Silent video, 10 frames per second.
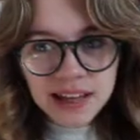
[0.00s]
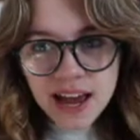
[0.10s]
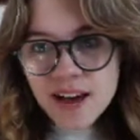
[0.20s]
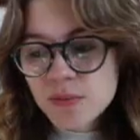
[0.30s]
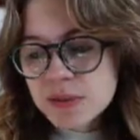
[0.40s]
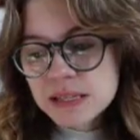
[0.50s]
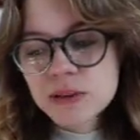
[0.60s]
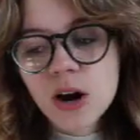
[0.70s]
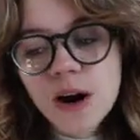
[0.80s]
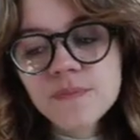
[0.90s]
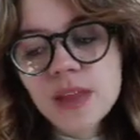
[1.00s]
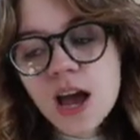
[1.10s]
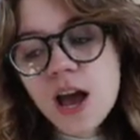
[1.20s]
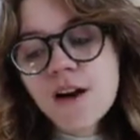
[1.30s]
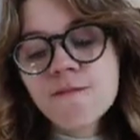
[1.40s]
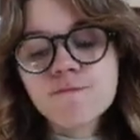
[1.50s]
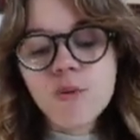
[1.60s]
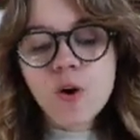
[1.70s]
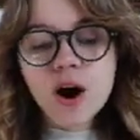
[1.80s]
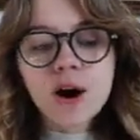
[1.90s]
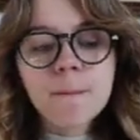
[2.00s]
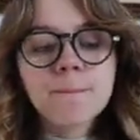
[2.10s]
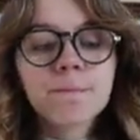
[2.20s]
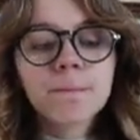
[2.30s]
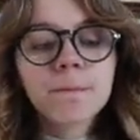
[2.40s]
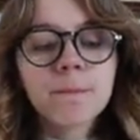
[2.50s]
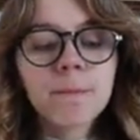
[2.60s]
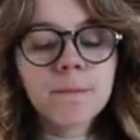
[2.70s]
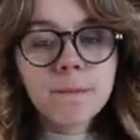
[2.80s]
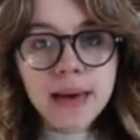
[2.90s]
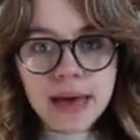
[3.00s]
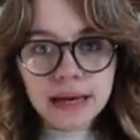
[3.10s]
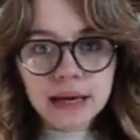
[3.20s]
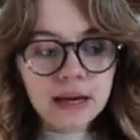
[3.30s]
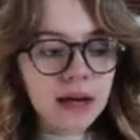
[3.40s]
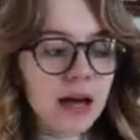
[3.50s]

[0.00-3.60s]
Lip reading: I have on my TBR for May.